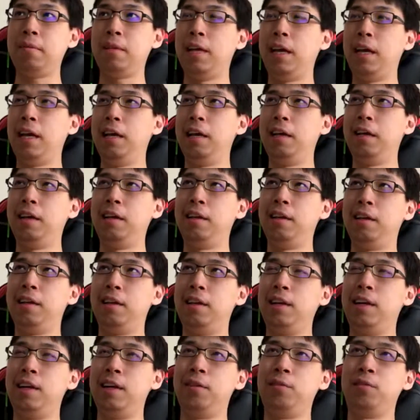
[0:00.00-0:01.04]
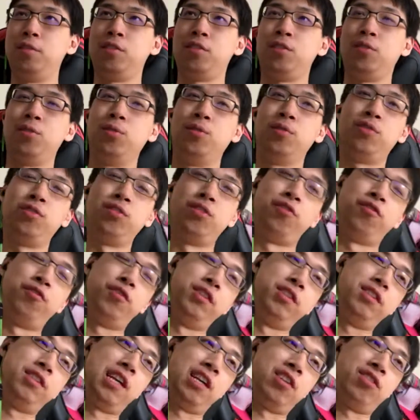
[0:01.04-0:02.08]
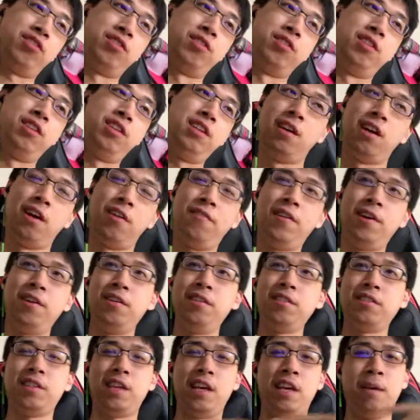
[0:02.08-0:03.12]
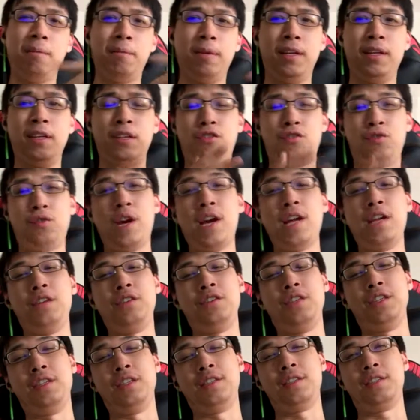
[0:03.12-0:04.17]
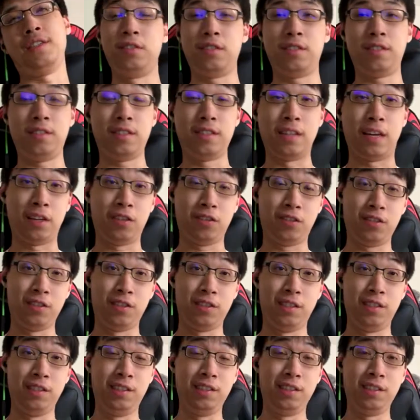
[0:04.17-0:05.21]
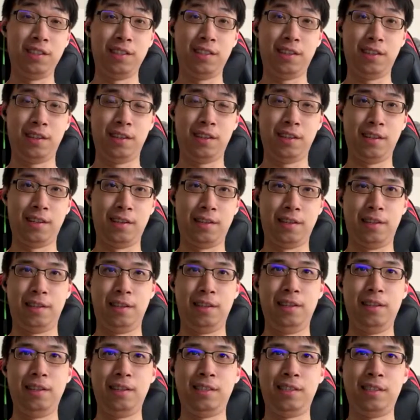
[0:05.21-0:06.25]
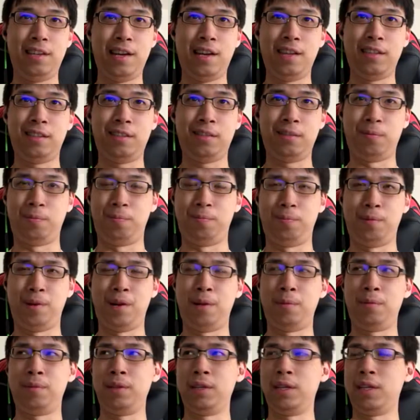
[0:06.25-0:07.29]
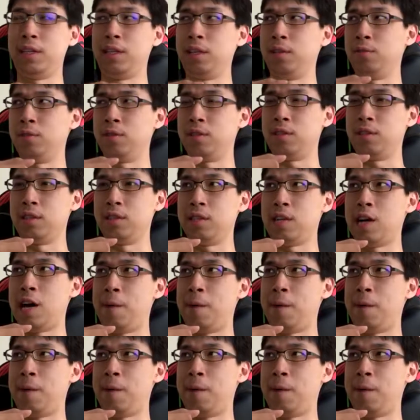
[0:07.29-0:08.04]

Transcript: And then I was going to the free section. I found this game in the strategies section, listed as probably I think was the